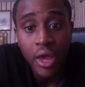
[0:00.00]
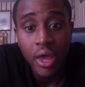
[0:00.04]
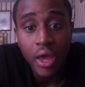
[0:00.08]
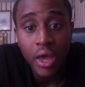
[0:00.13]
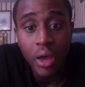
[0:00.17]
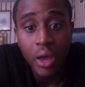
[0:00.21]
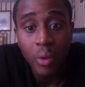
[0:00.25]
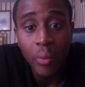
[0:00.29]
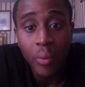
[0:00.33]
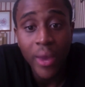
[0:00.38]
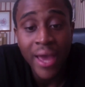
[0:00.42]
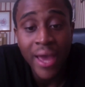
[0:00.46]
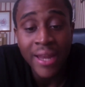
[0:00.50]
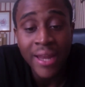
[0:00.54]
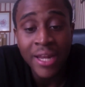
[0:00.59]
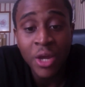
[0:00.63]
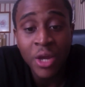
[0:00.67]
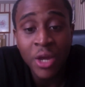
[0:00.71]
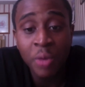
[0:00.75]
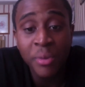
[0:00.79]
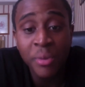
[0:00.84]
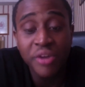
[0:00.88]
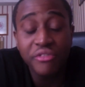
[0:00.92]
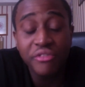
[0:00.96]
We had a
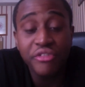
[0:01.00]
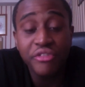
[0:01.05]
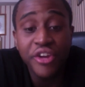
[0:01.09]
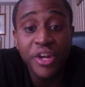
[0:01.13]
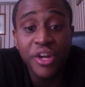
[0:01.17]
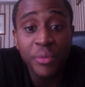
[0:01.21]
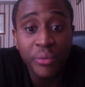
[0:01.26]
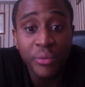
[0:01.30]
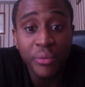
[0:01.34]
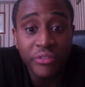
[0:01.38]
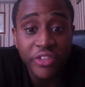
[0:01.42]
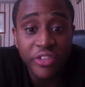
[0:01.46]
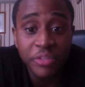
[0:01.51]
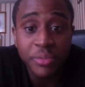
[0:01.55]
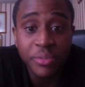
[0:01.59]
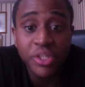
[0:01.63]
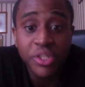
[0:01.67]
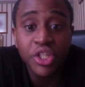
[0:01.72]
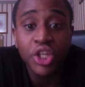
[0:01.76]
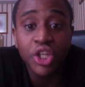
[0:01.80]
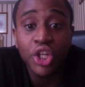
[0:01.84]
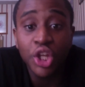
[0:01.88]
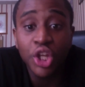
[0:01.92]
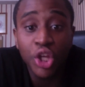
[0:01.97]
little bit of freedom with this
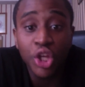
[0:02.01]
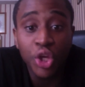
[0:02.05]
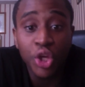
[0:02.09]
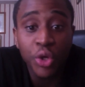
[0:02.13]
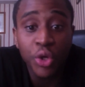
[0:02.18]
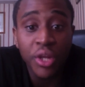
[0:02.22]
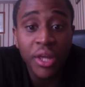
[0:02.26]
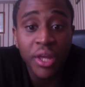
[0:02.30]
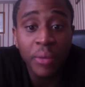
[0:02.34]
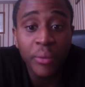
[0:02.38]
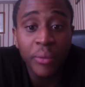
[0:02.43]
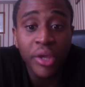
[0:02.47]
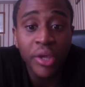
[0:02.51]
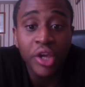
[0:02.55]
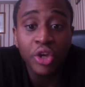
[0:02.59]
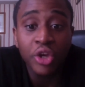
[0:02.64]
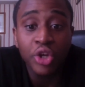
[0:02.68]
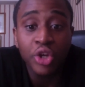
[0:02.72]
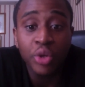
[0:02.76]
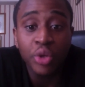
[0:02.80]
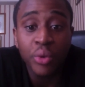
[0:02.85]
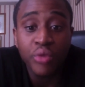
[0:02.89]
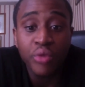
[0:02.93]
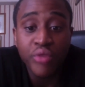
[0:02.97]
particular unit. We could
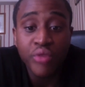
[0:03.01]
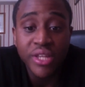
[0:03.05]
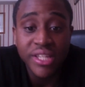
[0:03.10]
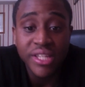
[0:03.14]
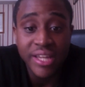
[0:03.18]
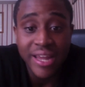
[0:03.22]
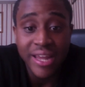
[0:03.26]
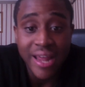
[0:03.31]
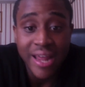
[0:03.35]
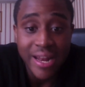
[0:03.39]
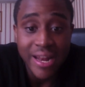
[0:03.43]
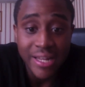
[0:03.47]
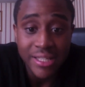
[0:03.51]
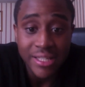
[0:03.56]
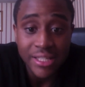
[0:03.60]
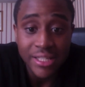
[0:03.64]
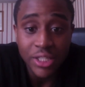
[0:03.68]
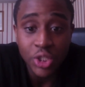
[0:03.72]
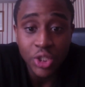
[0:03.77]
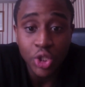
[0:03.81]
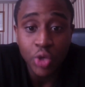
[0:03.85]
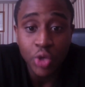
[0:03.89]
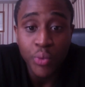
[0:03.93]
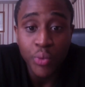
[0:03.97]
do a written
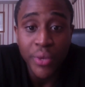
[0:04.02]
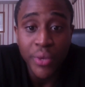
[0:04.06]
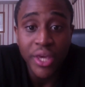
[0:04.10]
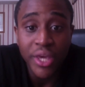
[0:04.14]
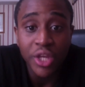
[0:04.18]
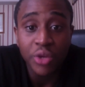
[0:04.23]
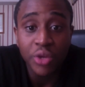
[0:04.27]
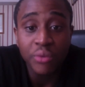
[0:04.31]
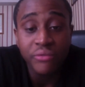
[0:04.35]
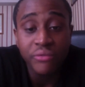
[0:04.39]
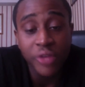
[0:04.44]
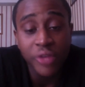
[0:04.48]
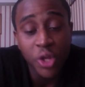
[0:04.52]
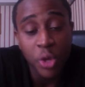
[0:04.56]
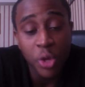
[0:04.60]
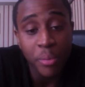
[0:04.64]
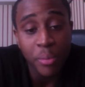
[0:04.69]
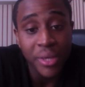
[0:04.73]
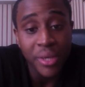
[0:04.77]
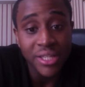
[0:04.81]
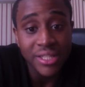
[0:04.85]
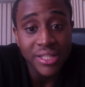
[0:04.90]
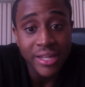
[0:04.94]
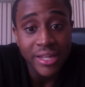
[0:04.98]
analysis or we can do a
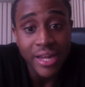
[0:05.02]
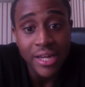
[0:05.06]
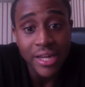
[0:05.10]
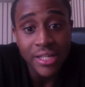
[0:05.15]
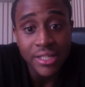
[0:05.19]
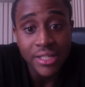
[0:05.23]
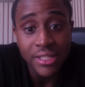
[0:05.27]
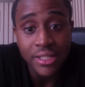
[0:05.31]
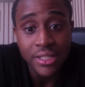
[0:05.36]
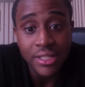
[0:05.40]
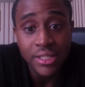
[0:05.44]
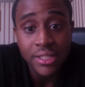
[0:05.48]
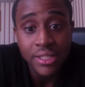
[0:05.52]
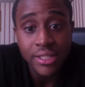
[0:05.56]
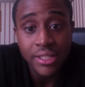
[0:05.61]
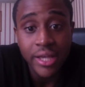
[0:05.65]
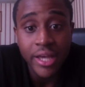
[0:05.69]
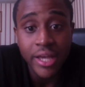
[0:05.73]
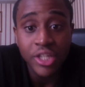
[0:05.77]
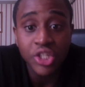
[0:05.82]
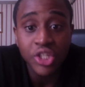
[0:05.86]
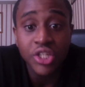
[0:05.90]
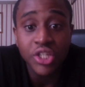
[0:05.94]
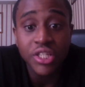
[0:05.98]
video-based analysis.
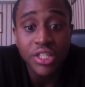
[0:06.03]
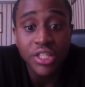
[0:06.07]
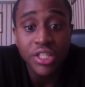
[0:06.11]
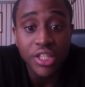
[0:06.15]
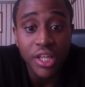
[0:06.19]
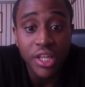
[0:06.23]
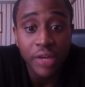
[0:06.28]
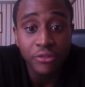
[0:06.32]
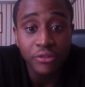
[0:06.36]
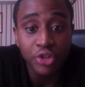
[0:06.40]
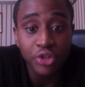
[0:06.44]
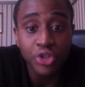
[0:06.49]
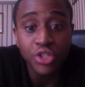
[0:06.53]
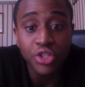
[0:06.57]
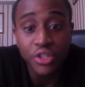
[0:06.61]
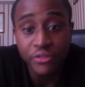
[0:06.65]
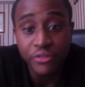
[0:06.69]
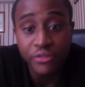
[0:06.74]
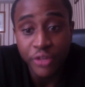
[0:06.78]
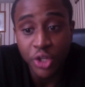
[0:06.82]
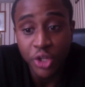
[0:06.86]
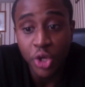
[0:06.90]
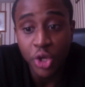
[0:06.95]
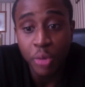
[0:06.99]
As you can see, I've chosen a
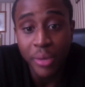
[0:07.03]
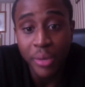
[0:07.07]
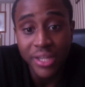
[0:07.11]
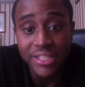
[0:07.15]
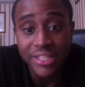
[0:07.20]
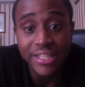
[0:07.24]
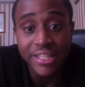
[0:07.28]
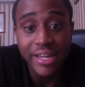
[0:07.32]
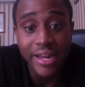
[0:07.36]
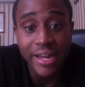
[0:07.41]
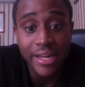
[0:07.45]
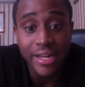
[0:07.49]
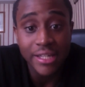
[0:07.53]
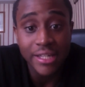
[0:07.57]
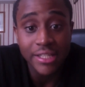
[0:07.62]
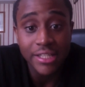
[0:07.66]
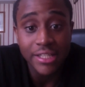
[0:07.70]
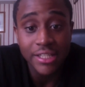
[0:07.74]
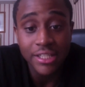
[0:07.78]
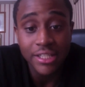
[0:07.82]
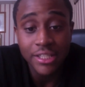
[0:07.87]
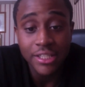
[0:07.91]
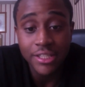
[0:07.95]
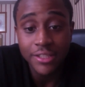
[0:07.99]
video-based
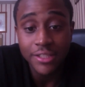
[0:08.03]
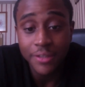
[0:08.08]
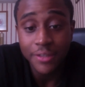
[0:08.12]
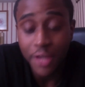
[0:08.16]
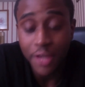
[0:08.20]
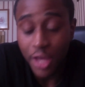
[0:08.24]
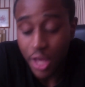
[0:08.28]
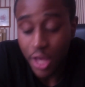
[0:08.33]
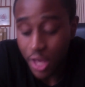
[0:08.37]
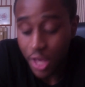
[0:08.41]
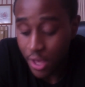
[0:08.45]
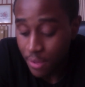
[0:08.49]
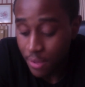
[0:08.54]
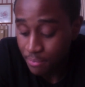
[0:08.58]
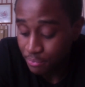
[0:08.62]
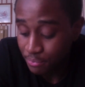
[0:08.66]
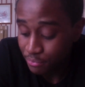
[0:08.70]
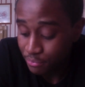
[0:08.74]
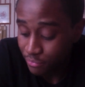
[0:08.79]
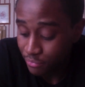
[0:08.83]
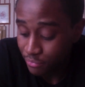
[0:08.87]
analysis. And